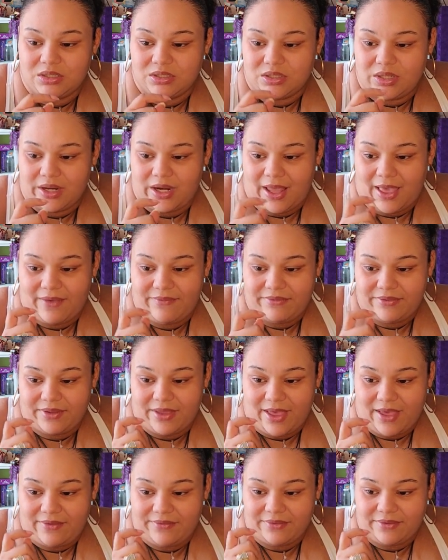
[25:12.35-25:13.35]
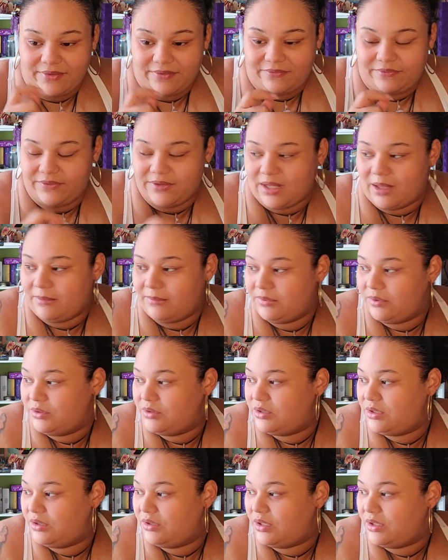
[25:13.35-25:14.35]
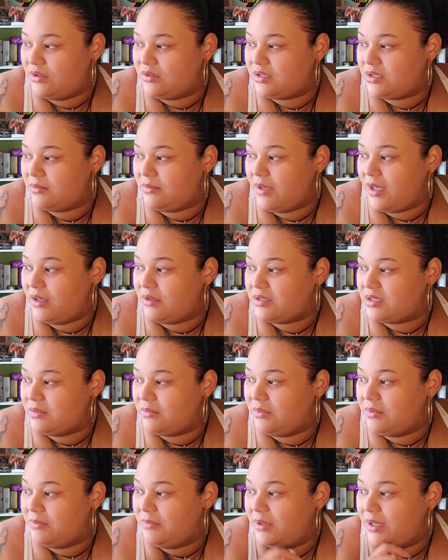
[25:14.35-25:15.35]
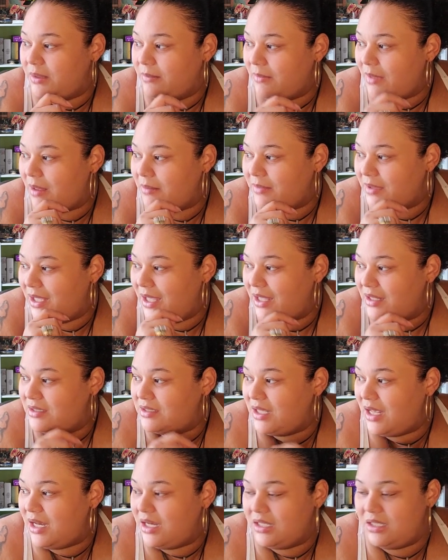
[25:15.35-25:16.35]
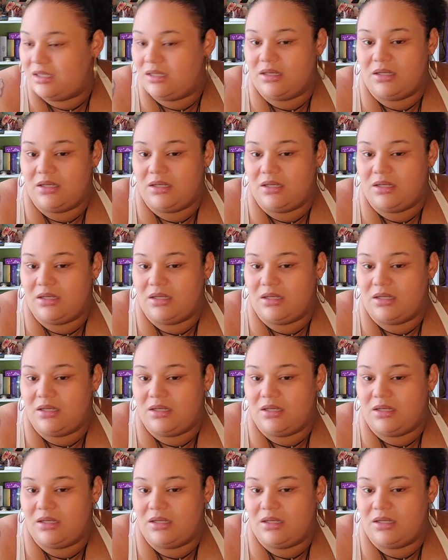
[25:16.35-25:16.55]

and having a phenomenal turnout somehow. Someone being mommy and daddy,